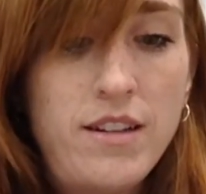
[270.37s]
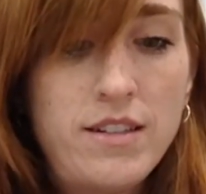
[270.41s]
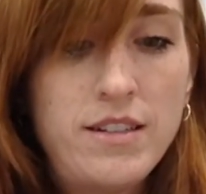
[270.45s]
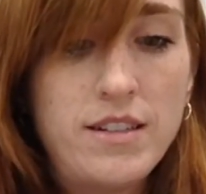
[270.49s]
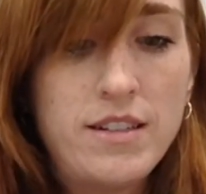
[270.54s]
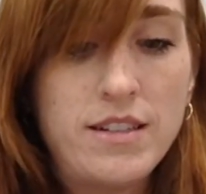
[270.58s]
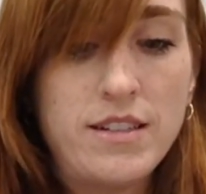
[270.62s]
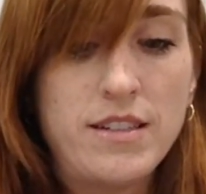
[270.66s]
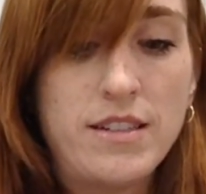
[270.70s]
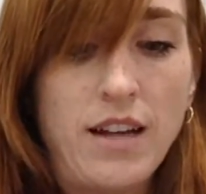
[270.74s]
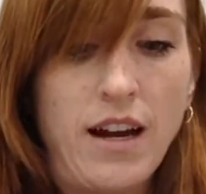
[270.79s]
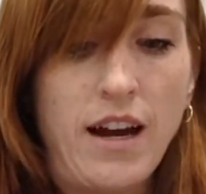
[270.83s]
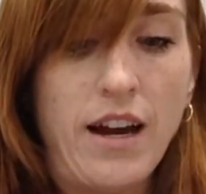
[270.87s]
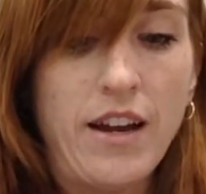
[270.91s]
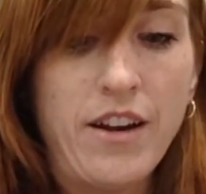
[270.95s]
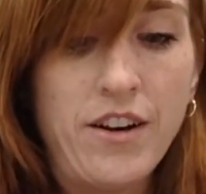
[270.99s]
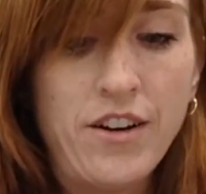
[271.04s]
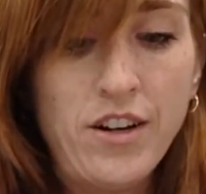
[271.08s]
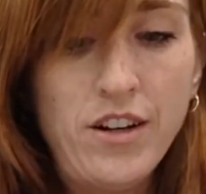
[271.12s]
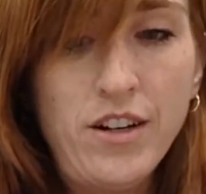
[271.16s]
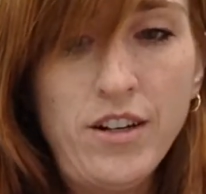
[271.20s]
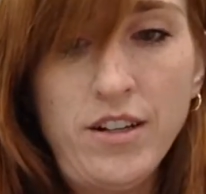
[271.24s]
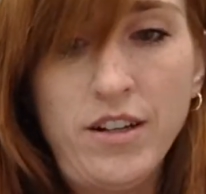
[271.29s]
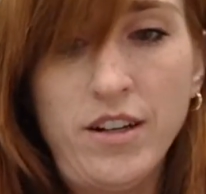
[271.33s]

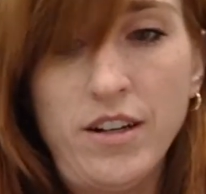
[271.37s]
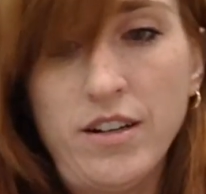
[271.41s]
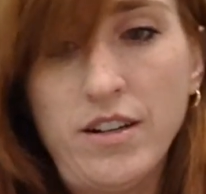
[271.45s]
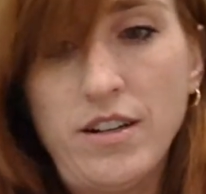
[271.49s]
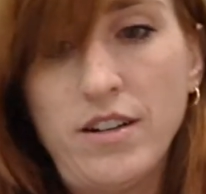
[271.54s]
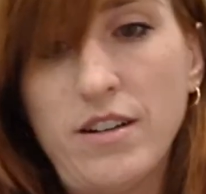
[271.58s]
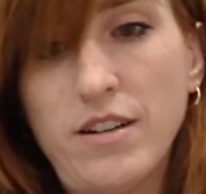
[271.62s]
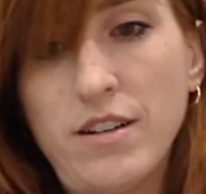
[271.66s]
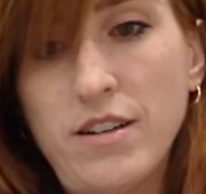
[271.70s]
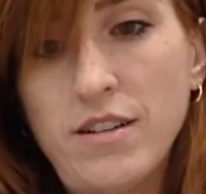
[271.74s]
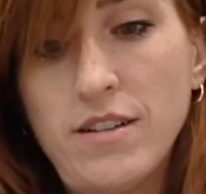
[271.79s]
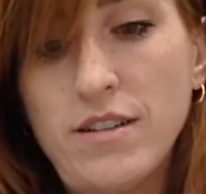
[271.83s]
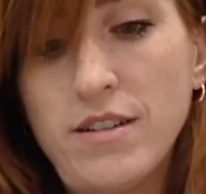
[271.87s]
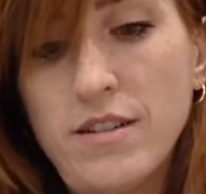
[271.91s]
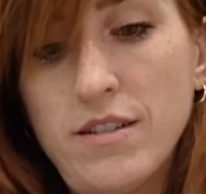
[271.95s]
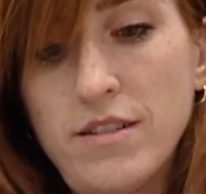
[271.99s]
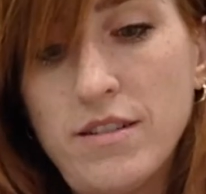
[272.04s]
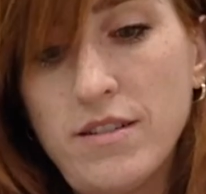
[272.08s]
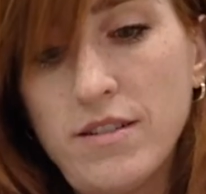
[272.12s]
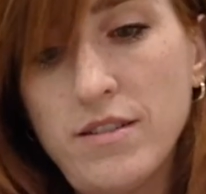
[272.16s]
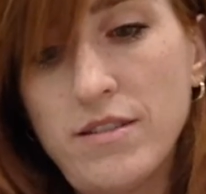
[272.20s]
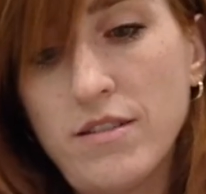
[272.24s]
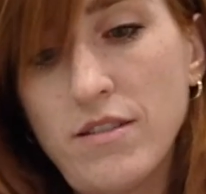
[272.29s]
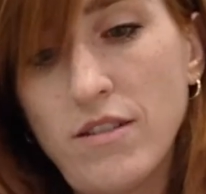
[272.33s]
desire.
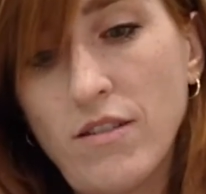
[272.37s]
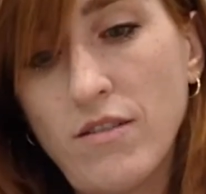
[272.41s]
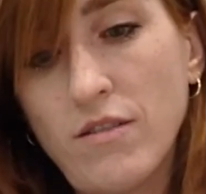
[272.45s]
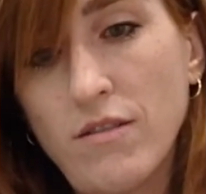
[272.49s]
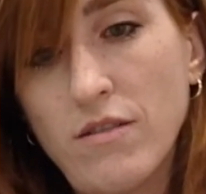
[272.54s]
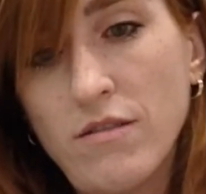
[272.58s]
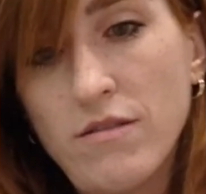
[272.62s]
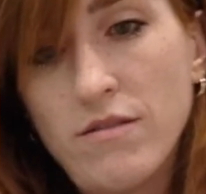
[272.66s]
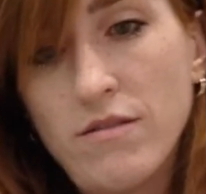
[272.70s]
So